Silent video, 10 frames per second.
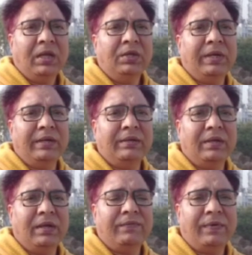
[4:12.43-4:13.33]
You can
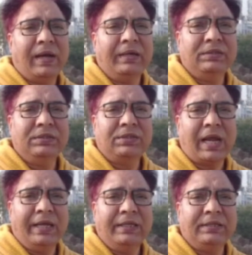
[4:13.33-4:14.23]
uh, find the
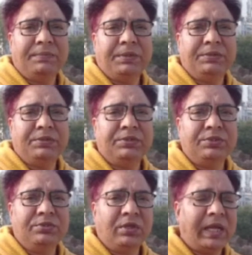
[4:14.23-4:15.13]
trilete
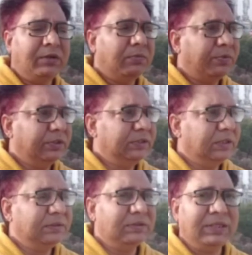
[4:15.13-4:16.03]
apertures in the
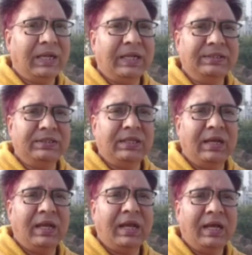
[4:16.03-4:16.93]
Lycopodium, in
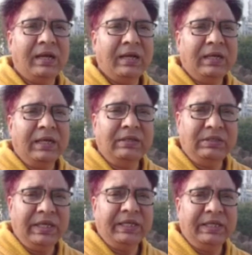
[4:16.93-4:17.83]
Selaginella,
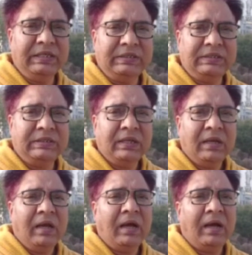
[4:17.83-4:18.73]
in Pteris,
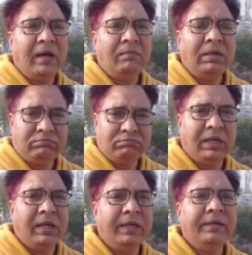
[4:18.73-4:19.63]
uh, but
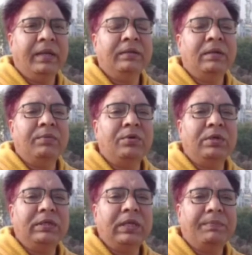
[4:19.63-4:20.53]
uh, in, in, the
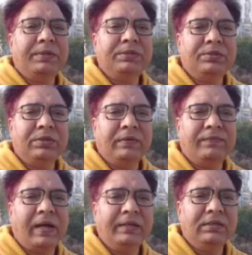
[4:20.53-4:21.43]
monolete aperture you can
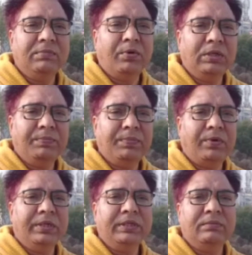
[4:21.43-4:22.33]
find in
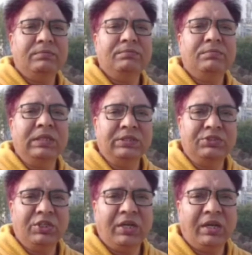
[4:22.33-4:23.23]
Polypodium,
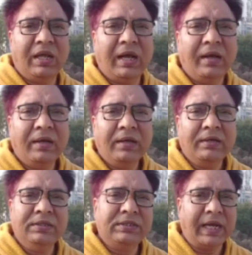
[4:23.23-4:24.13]
Christella,
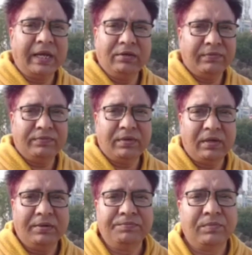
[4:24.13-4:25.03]
this kind of
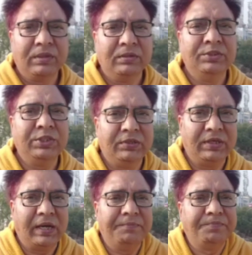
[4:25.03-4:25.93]
uh,
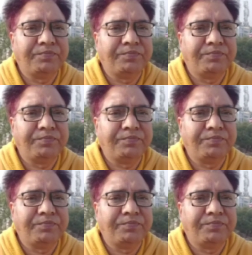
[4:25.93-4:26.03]
genera.